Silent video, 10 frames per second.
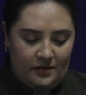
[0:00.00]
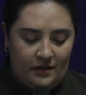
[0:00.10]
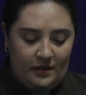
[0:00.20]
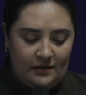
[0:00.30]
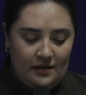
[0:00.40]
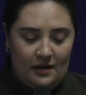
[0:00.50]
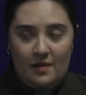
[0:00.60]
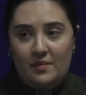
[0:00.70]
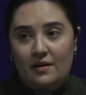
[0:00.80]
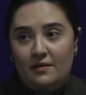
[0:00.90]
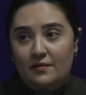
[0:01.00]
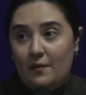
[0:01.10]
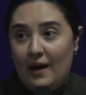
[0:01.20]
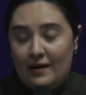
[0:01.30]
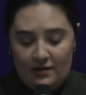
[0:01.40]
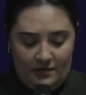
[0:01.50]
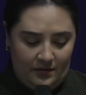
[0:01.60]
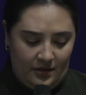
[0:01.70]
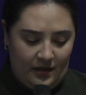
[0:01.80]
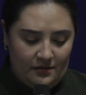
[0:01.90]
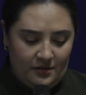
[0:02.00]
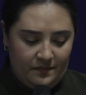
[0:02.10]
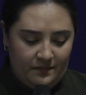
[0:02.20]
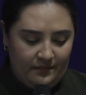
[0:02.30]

during a time of radical change.